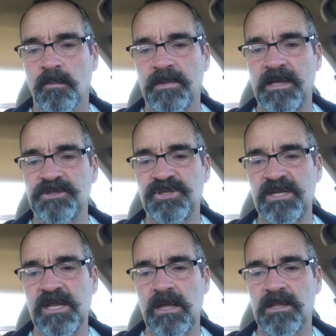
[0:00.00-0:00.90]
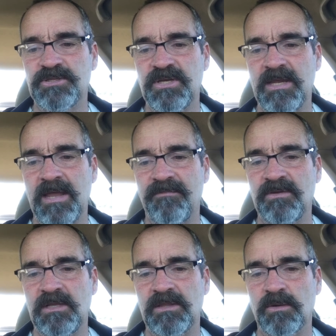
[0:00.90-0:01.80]
without genealogy,
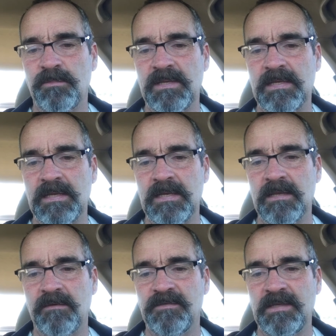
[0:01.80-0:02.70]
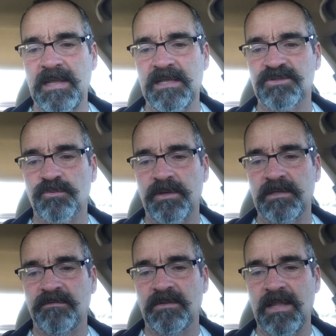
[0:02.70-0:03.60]
having neither beginning of days nor
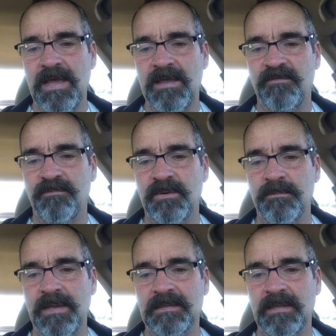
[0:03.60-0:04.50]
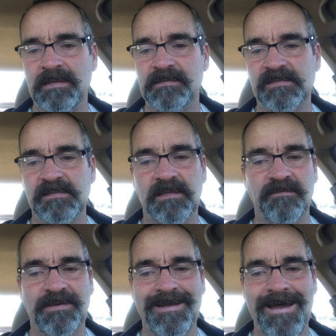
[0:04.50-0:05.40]
end of life, but made like the Son
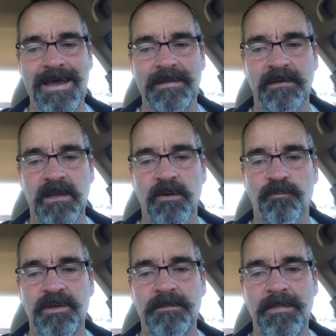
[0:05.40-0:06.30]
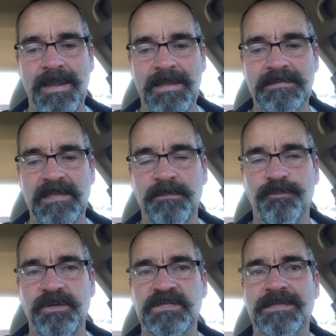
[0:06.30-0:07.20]
of God, remains a
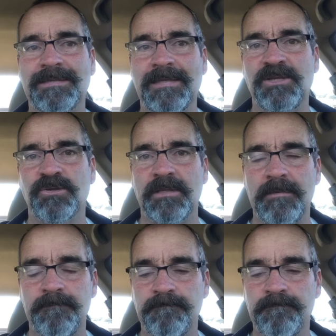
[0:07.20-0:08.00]
priest continually.